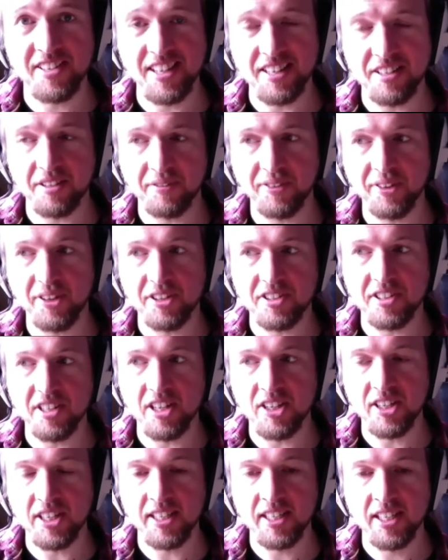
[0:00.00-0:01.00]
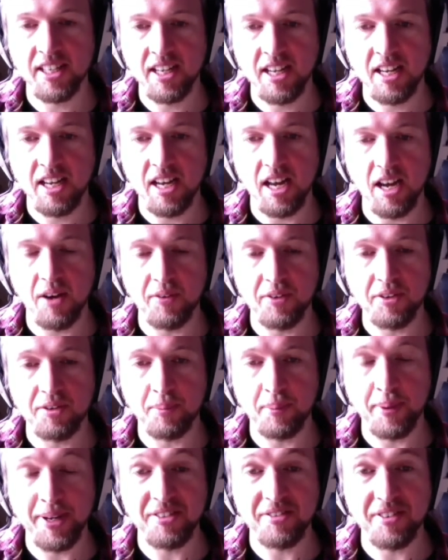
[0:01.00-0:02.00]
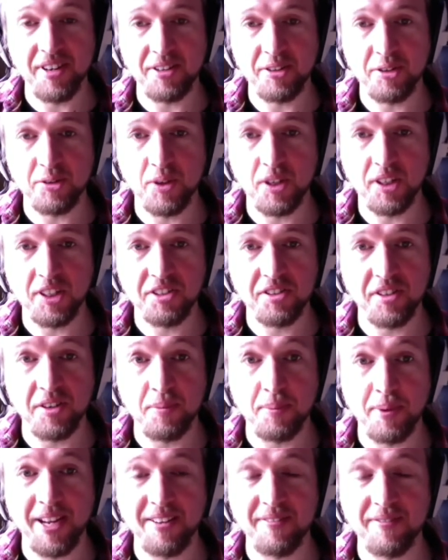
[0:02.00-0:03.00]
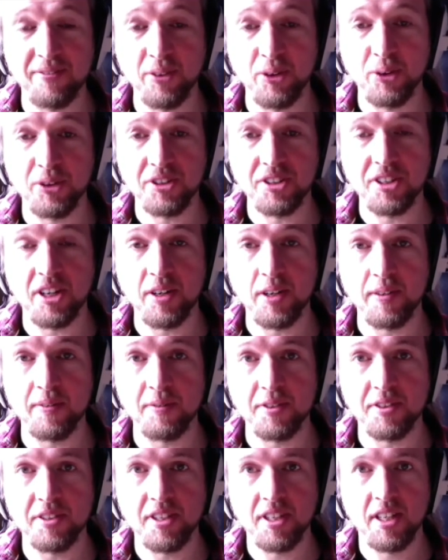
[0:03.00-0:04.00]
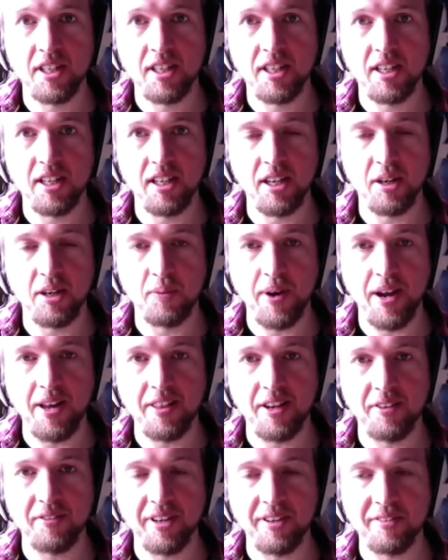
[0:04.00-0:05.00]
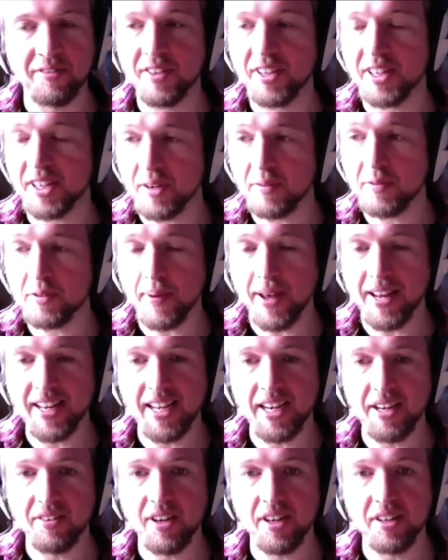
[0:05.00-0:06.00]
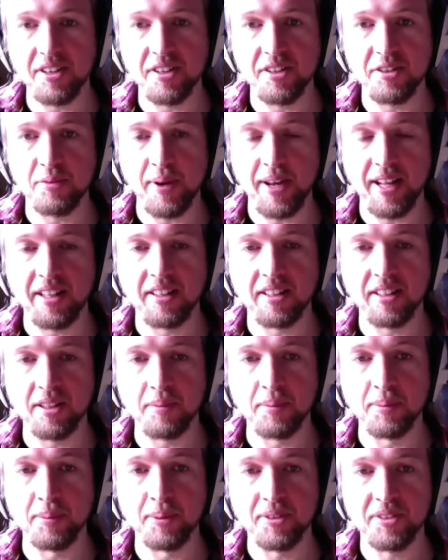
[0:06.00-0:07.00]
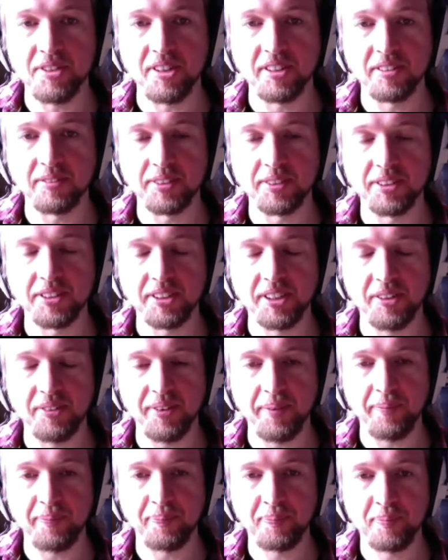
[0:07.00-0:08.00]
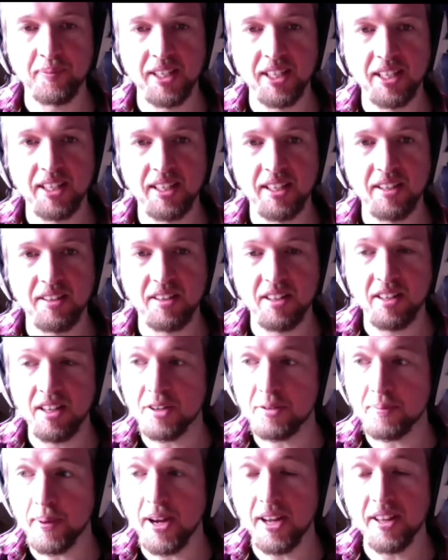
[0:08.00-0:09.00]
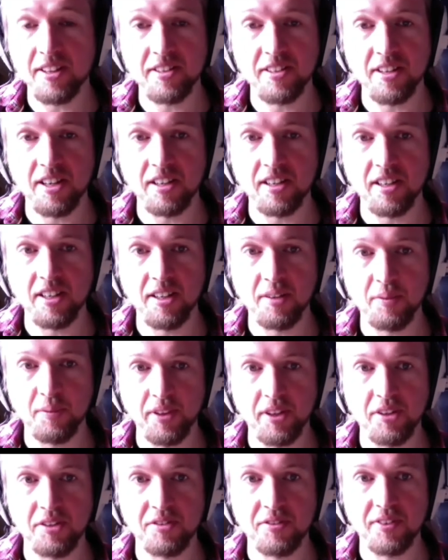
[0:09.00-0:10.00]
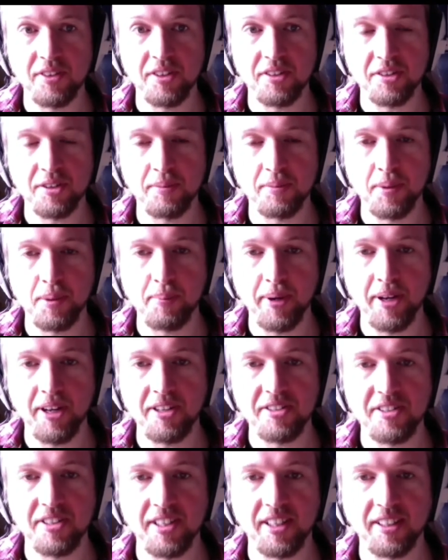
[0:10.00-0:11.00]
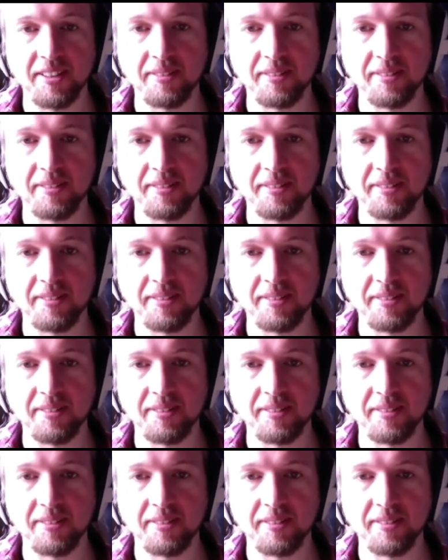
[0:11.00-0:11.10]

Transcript: That's the first line, uh, which repeats around twice, end up playing four times uh, around that riff. It comes back later on as well, a couple more times. So, um, large part of the song learned with those first couple of bars there.